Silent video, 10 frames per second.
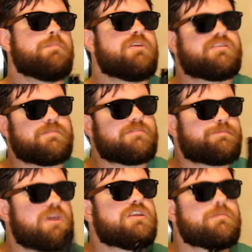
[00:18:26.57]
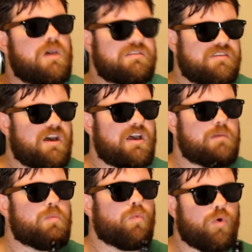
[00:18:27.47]
Because I'm spending my
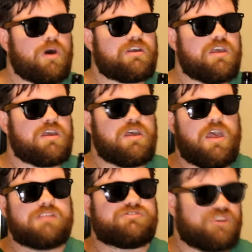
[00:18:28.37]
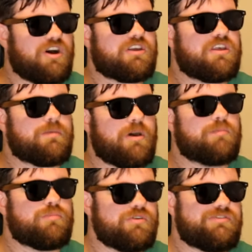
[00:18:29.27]
time walking and talking
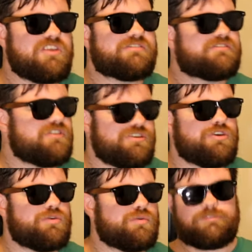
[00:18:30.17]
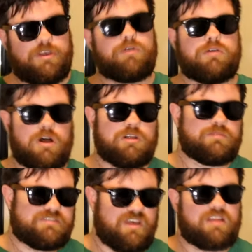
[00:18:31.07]
about movies to you. So Colm
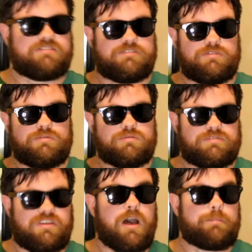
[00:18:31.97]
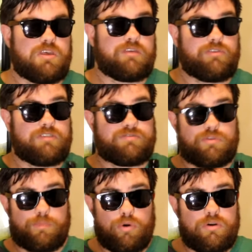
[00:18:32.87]
decides to stop being friends
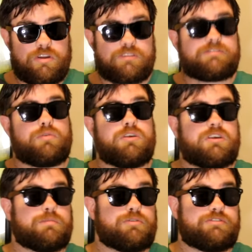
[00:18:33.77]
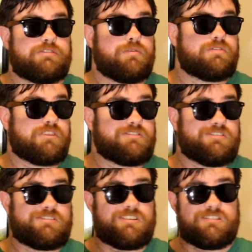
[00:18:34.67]
with Porrig so he can pursue his
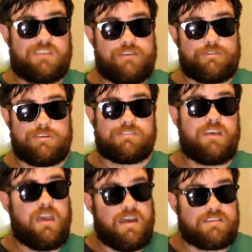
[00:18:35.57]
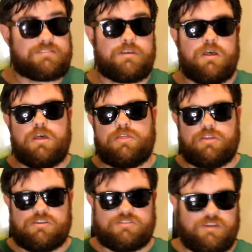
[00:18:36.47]
artistic endeavors, as
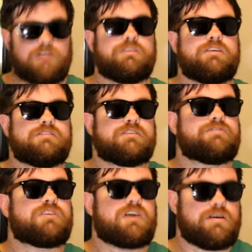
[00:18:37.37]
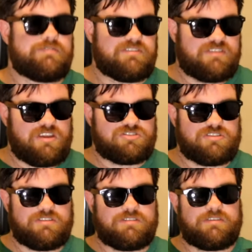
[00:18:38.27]
the dullness of the
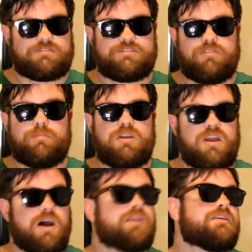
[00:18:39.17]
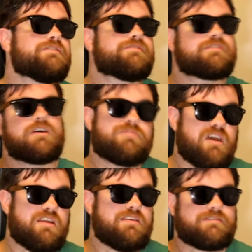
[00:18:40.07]
conversations are so monotonous
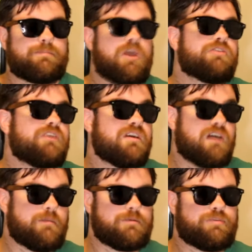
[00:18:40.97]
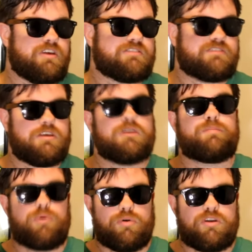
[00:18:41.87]
that it is apparently commonplace to hear
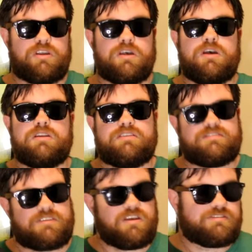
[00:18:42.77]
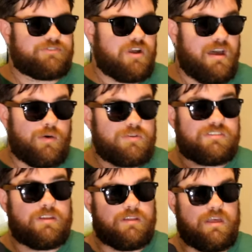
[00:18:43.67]
Porrig discuss for hours
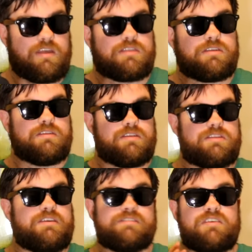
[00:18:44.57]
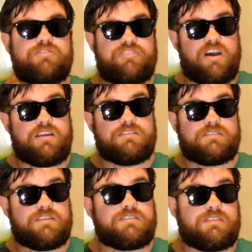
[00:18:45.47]
at length the things he finds
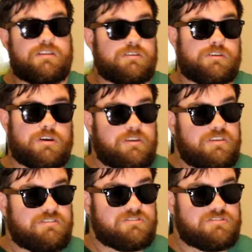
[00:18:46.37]
in his little donkey's